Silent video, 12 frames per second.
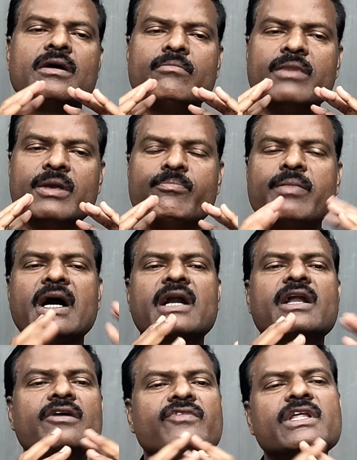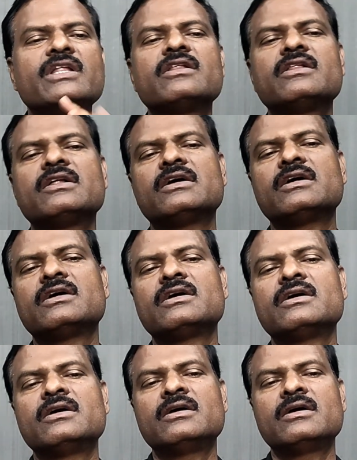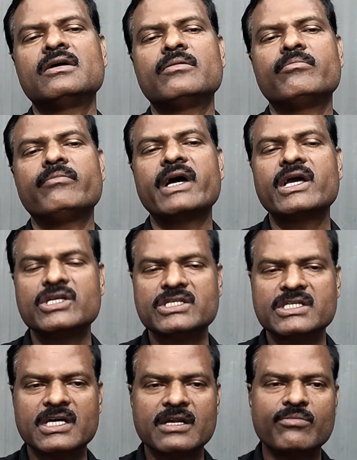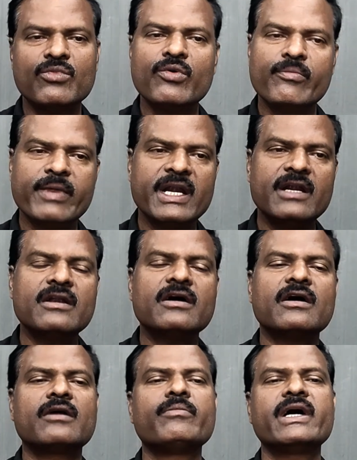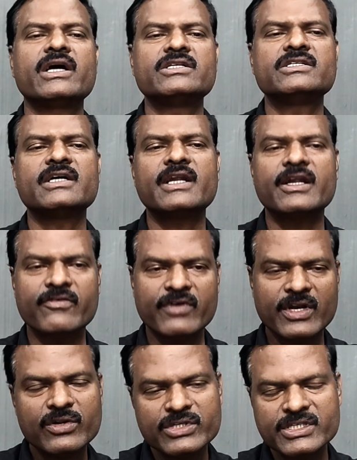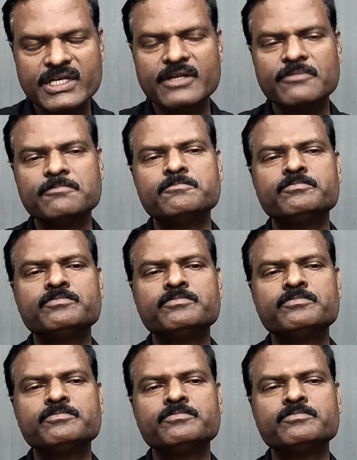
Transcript: be part of this uh, biochar movement or biochar revolution.